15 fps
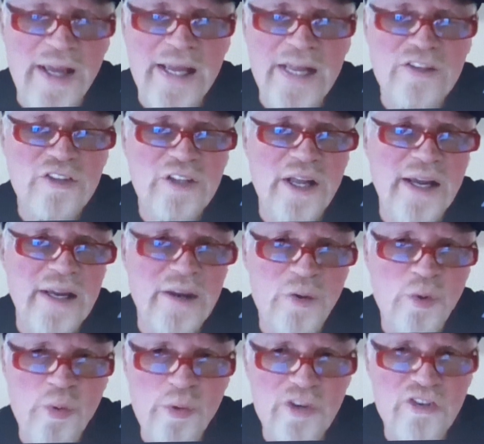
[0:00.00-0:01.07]
It's like
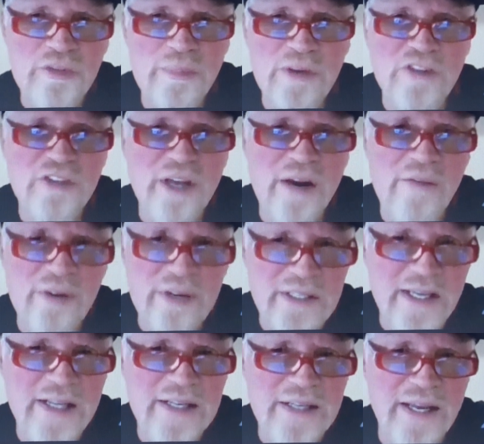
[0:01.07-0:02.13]
Christmas every
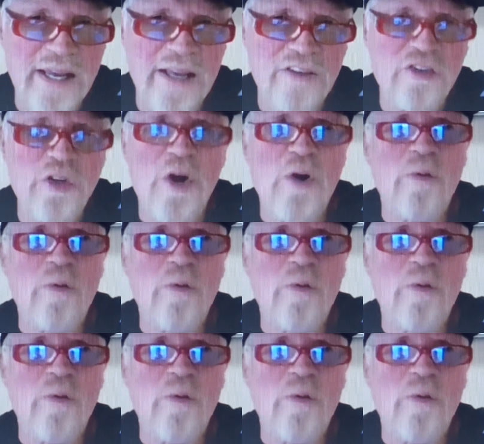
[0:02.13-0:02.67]
10 days.